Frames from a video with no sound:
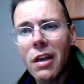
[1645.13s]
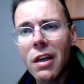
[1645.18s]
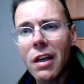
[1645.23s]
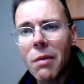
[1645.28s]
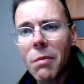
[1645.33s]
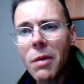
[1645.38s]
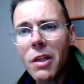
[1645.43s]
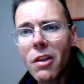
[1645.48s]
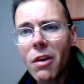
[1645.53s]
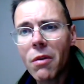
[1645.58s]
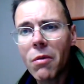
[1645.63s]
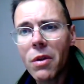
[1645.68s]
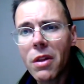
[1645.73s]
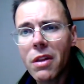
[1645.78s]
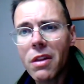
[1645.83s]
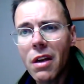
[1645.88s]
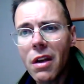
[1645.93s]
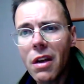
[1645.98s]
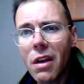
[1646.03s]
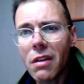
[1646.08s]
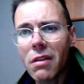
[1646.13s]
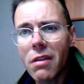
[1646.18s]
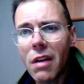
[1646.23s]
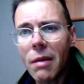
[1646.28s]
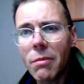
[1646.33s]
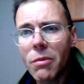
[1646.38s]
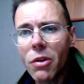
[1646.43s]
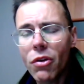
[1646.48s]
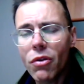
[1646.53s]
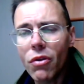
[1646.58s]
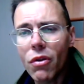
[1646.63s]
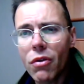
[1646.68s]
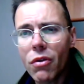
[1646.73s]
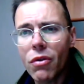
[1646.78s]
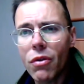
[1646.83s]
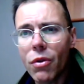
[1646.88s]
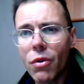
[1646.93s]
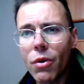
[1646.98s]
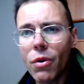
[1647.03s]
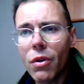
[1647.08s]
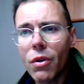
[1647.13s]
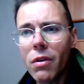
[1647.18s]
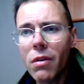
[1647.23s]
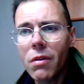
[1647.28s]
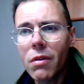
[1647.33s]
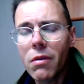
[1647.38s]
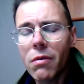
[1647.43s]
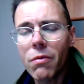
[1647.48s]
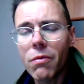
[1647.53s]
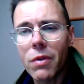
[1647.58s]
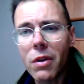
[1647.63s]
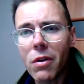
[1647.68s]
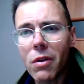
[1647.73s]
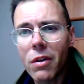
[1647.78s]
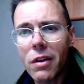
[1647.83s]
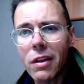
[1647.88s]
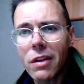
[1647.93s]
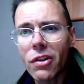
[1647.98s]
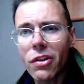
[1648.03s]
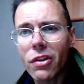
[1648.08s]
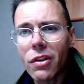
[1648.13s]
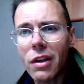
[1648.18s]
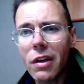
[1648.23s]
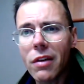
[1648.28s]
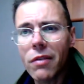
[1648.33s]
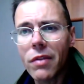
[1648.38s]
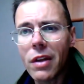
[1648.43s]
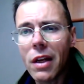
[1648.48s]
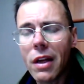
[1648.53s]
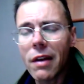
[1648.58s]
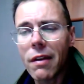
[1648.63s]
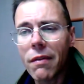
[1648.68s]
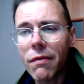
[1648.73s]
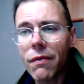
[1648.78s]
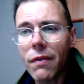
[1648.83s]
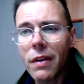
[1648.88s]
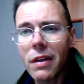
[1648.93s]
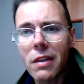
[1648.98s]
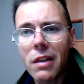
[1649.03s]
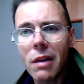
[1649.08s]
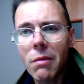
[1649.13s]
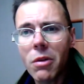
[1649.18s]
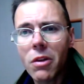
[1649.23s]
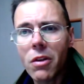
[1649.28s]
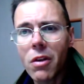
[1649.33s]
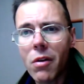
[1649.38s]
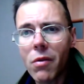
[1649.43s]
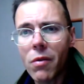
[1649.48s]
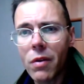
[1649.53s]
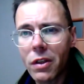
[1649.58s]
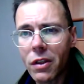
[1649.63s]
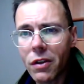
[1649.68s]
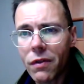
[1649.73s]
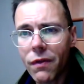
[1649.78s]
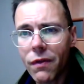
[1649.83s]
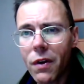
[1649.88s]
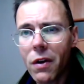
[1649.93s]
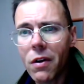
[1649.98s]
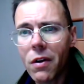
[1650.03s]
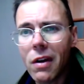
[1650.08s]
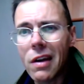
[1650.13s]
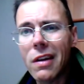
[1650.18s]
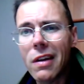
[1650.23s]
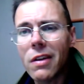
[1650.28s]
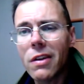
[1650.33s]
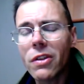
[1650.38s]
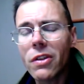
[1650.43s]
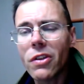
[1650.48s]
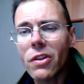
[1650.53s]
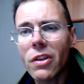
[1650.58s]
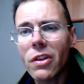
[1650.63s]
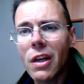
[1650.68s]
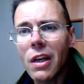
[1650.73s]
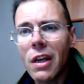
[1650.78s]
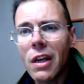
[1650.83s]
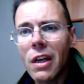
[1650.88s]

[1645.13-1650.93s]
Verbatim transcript: And basically what they attempted to do with all this stuff, they have attempted to go as far as